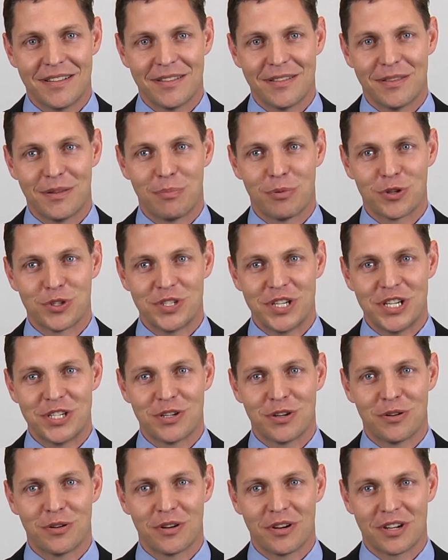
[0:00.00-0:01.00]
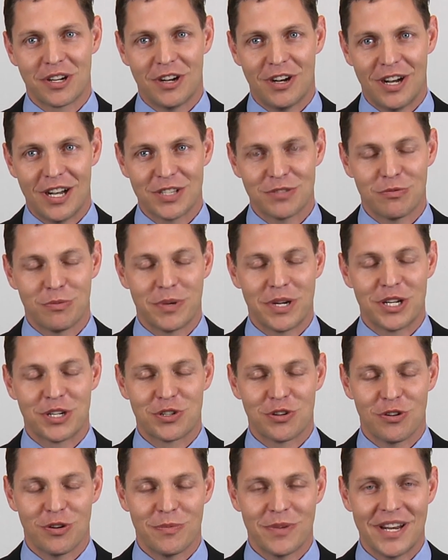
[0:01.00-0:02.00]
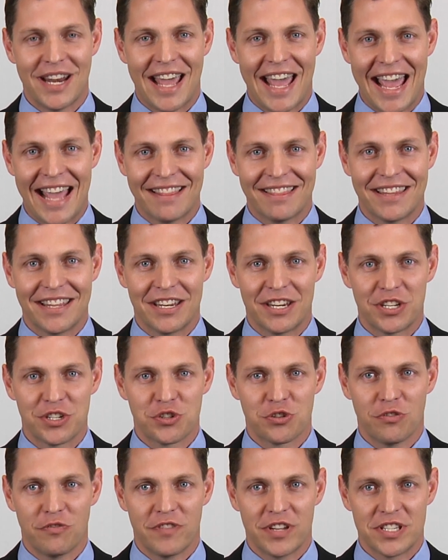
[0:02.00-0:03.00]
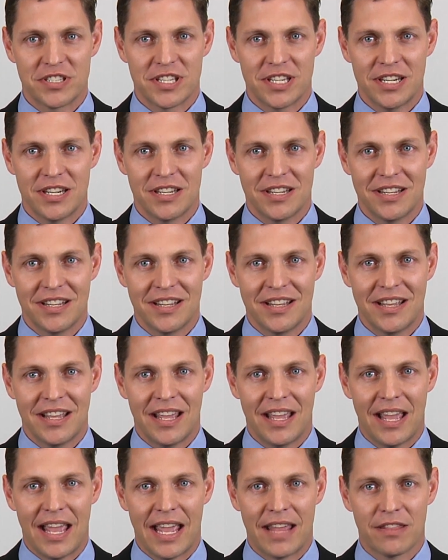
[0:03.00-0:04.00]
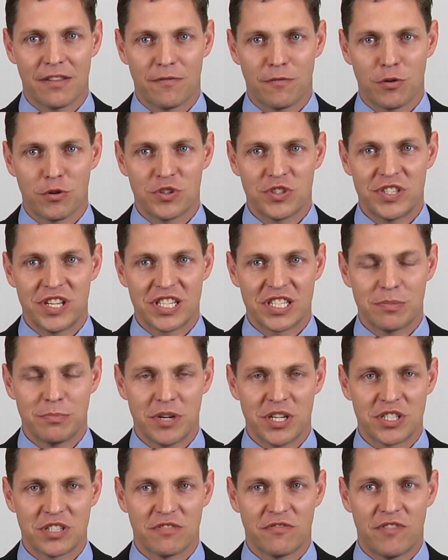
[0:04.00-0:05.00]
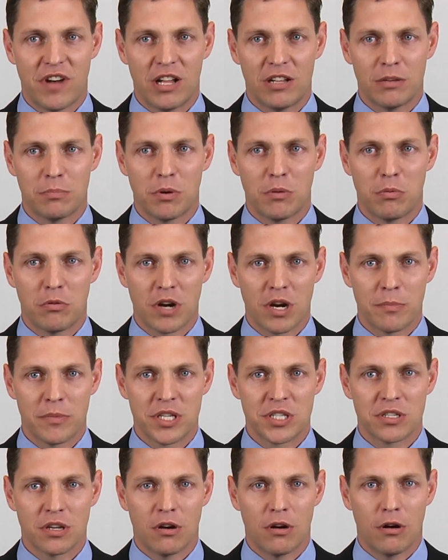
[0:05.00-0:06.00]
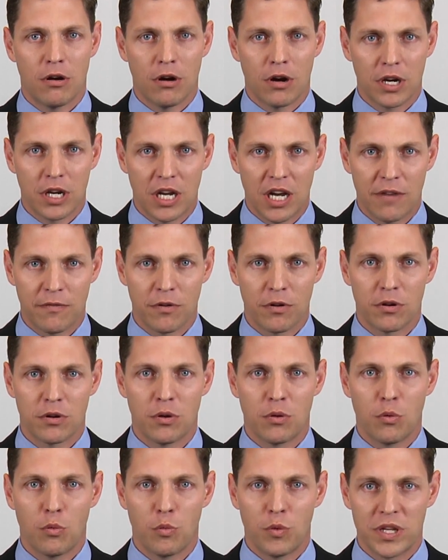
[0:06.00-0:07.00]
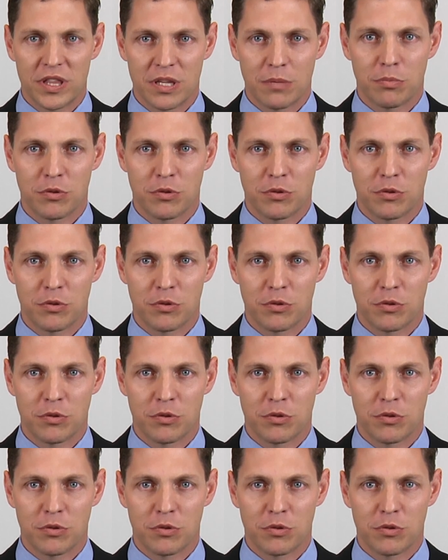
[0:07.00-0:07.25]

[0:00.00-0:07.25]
The procedure cost will be determined at the initial visit, and the first 6 months of follow-up appointments are covered with the